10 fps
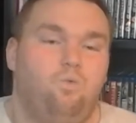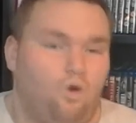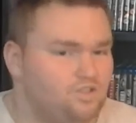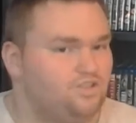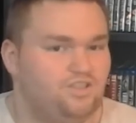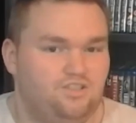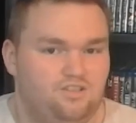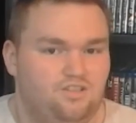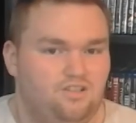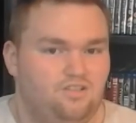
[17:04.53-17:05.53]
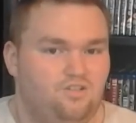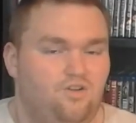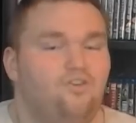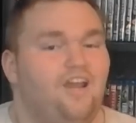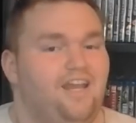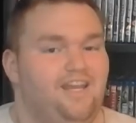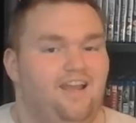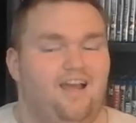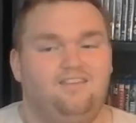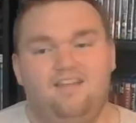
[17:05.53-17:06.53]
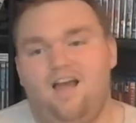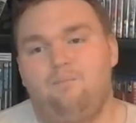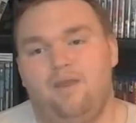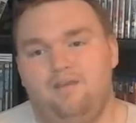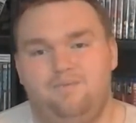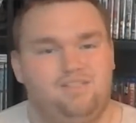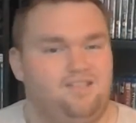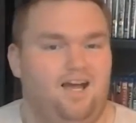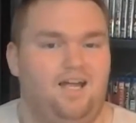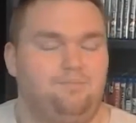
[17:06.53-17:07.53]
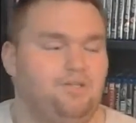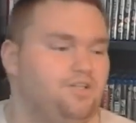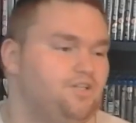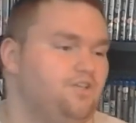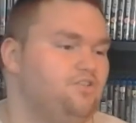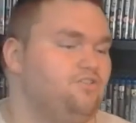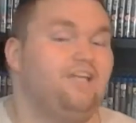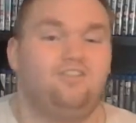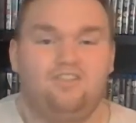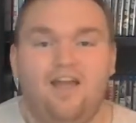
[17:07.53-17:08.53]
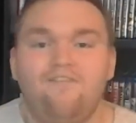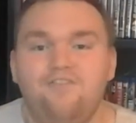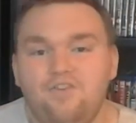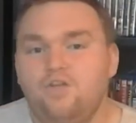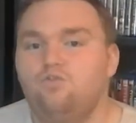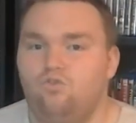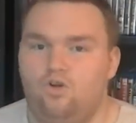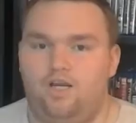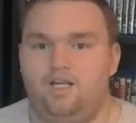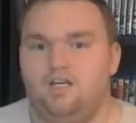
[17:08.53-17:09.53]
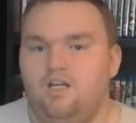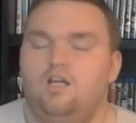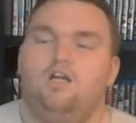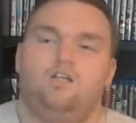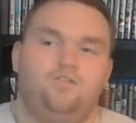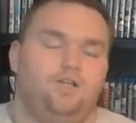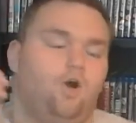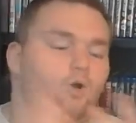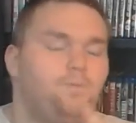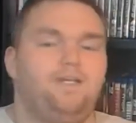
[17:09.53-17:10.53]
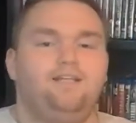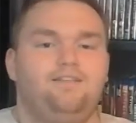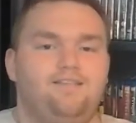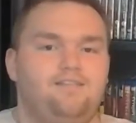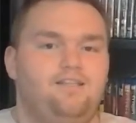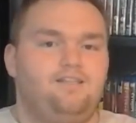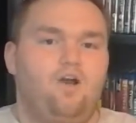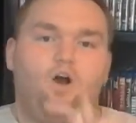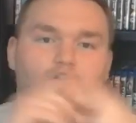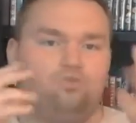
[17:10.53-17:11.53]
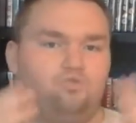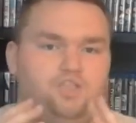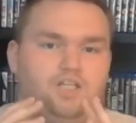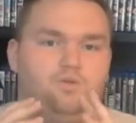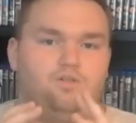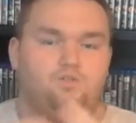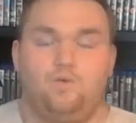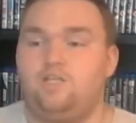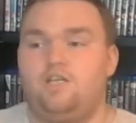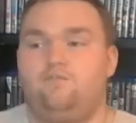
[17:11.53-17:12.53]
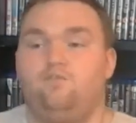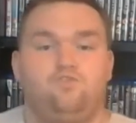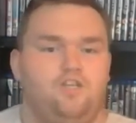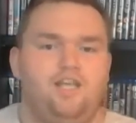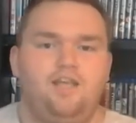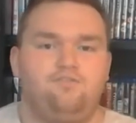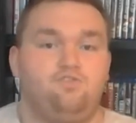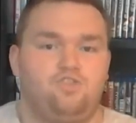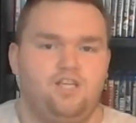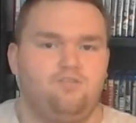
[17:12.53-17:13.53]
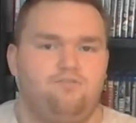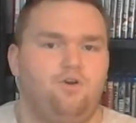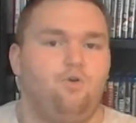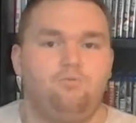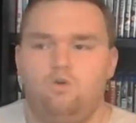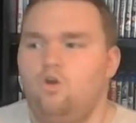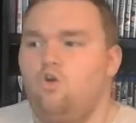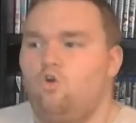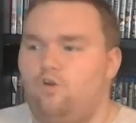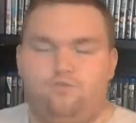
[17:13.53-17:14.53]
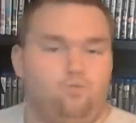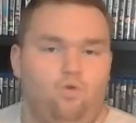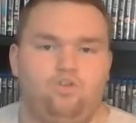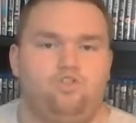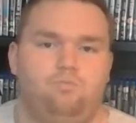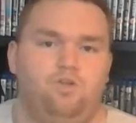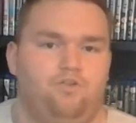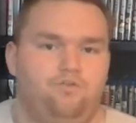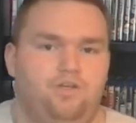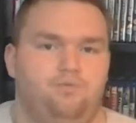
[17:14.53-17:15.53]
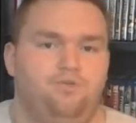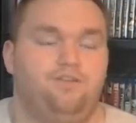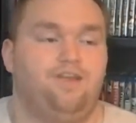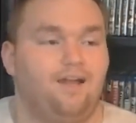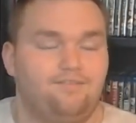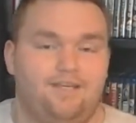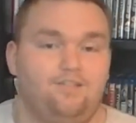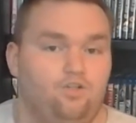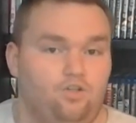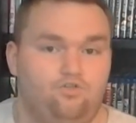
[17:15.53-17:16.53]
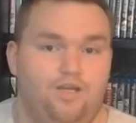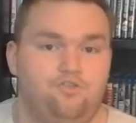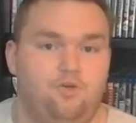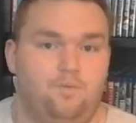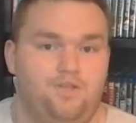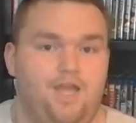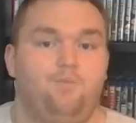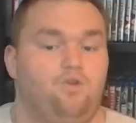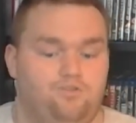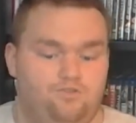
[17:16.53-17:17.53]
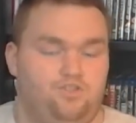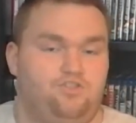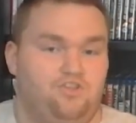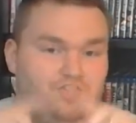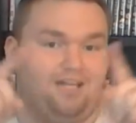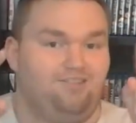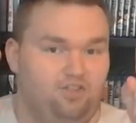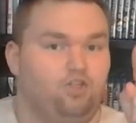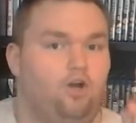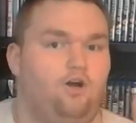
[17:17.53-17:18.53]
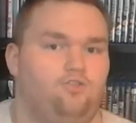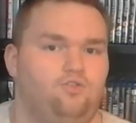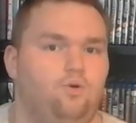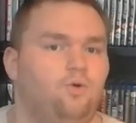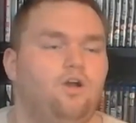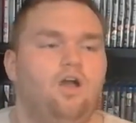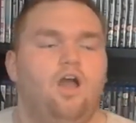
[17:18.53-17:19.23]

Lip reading: wasn't great. And that made me sad because they'd done everything right. The opening Disney castle sequence, which if you see the film, or if you watch the Blu-ray 3D Blu-ray, that they done a great job with that. It wasn't just a standard castle,